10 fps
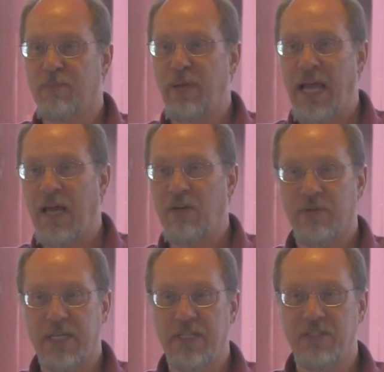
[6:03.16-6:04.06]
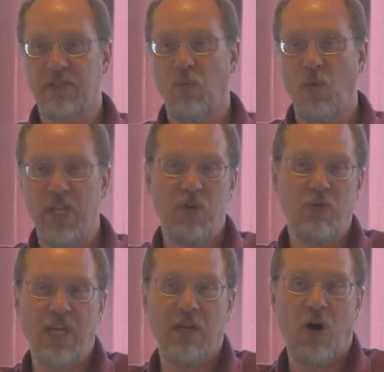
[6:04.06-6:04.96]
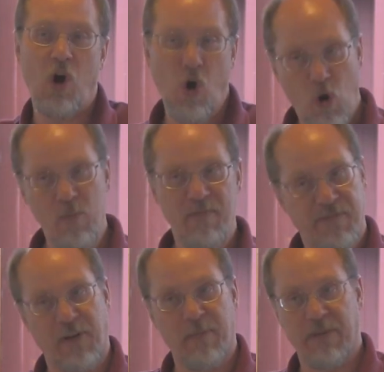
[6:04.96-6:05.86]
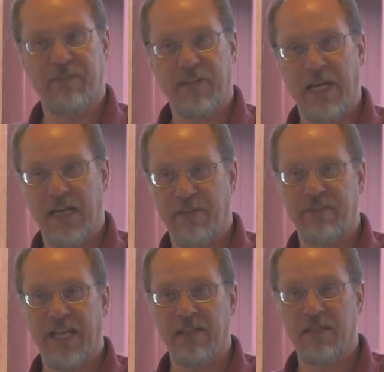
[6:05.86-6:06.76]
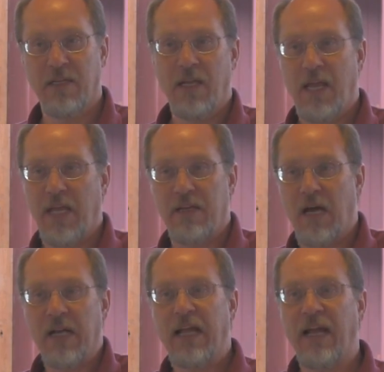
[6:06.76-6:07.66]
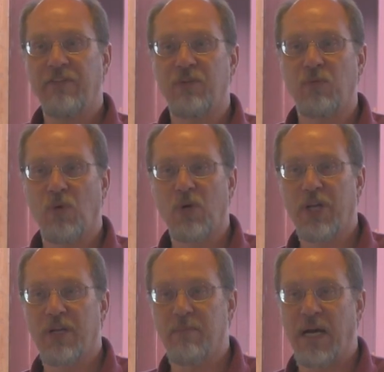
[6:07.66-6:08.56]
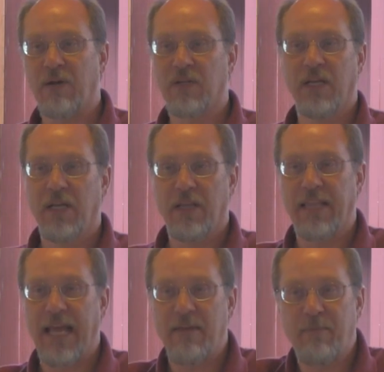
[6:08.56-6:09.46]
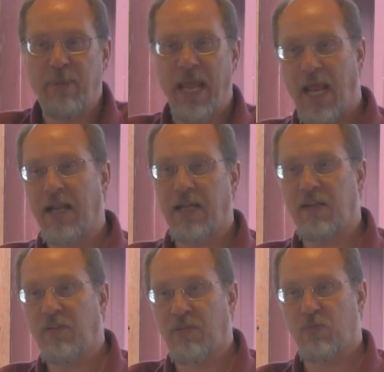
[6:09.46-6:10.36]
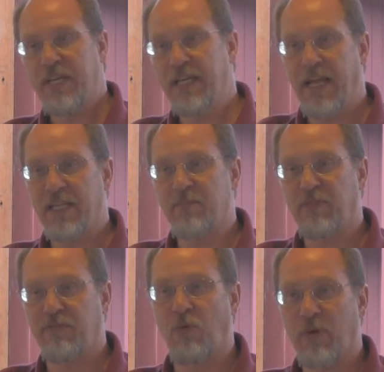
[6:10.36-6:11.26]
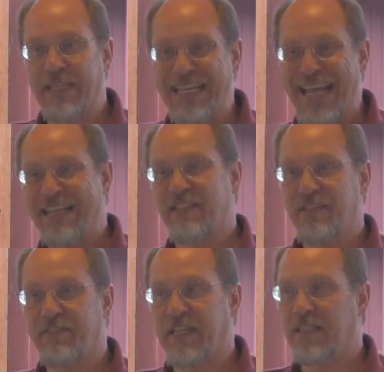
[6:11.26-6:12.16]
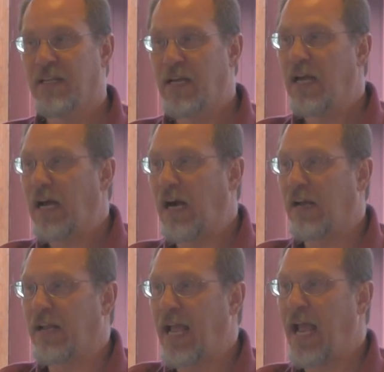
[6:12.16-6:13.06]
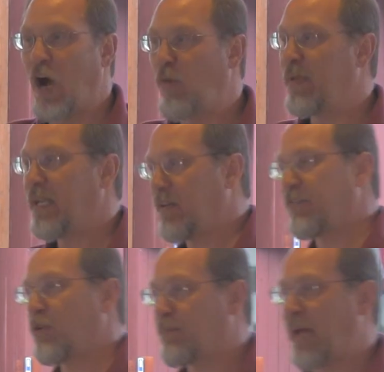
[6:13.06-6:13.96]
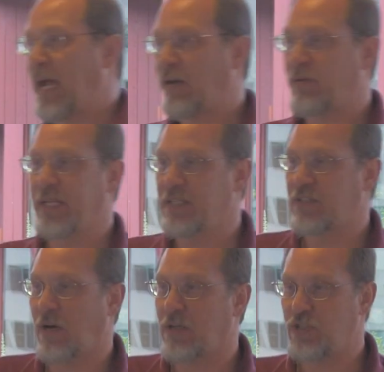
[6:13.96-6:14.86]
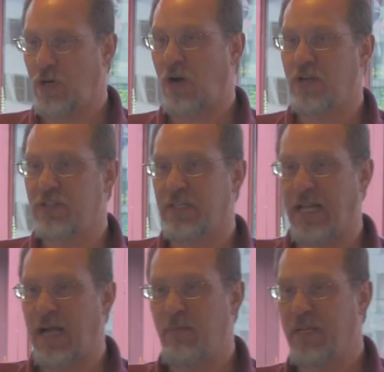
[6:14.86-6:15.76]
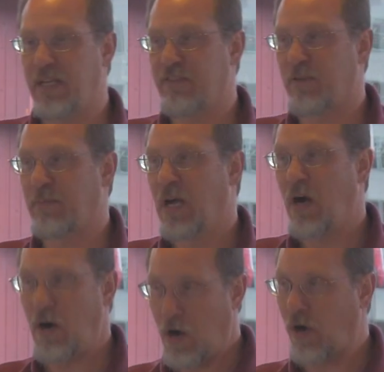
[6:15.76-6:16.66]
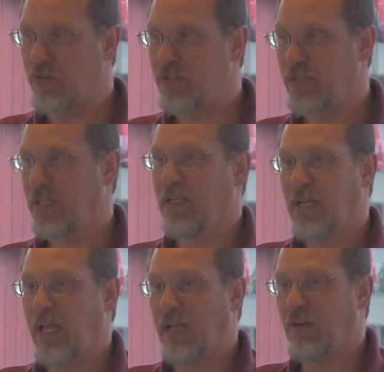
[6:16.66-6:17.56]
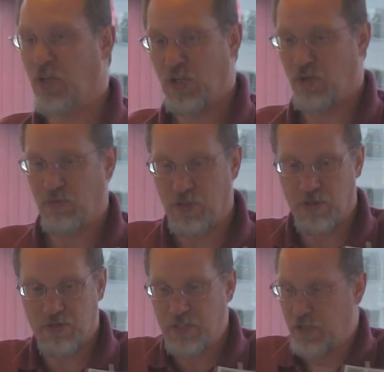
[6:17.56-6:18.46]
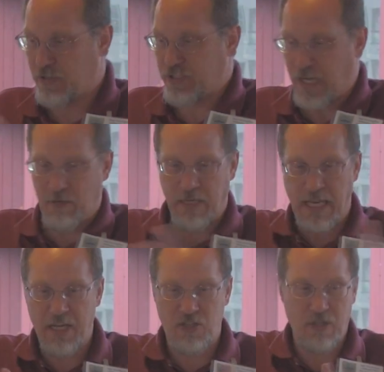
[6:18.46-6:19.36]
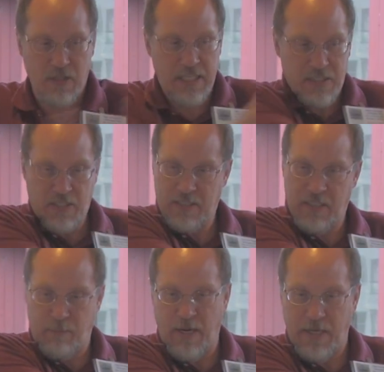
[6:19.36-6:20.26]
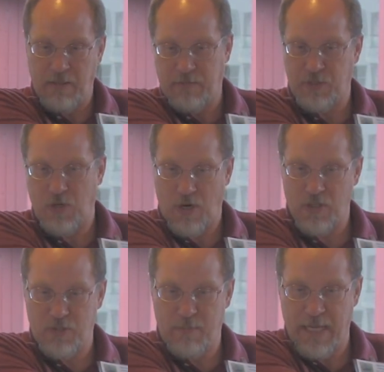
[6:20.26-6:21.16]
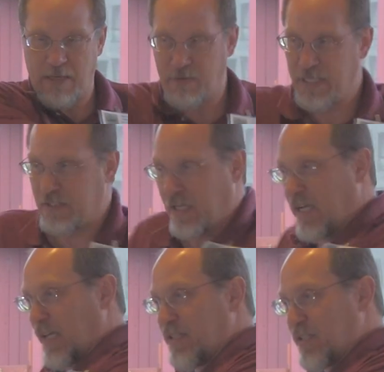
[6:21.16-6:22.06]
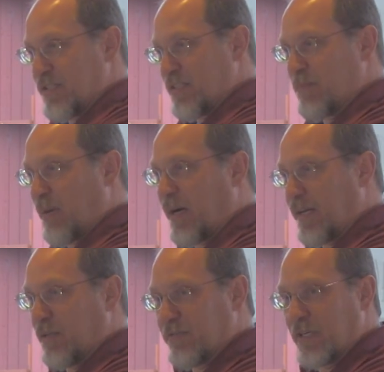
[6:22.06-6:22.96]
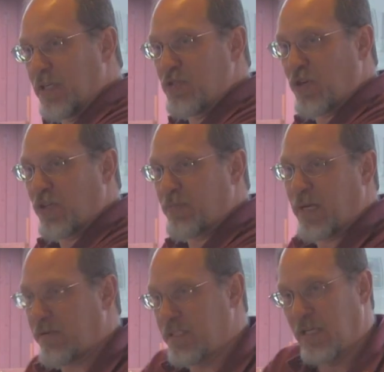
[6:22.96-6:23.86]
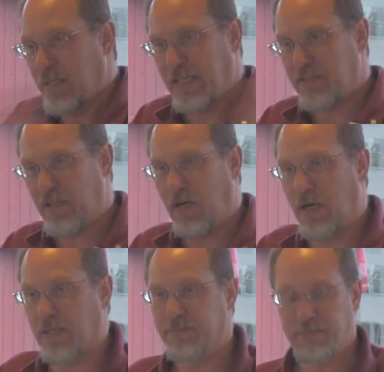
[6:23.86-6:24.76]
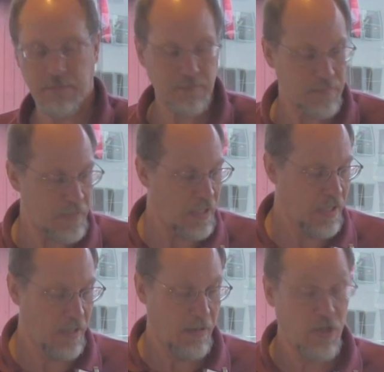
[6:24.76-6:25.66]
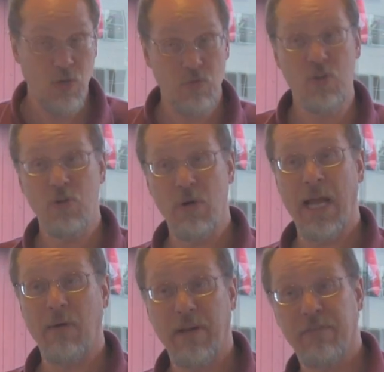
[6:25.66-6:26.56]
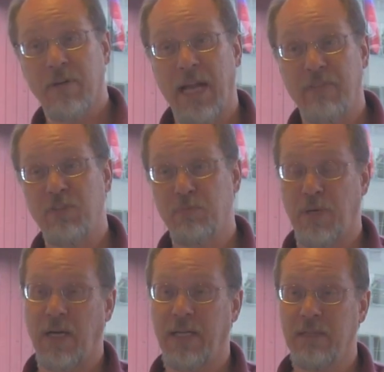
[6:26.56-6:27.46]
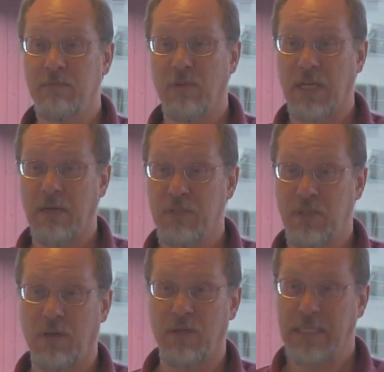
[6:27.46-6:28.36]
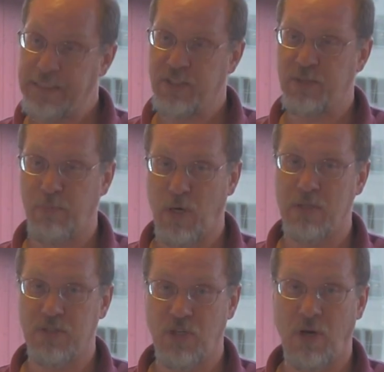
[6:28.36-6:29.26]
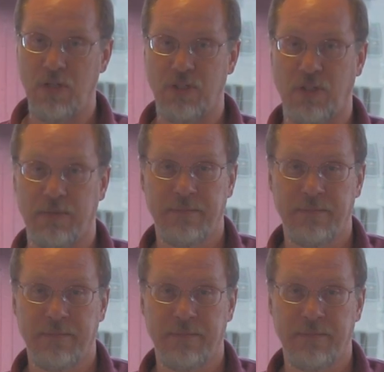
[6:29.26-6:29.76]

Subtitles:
batteries when you get home from an event and not have to worry about that panic 3 days before the next event on how many of your batteries are charged and how many of them aren't. And your segregation, this is the pile of charged batteries and this is the pile of uncharged batteries, that's gone. You do, however, have to buy what I would call a smart charger.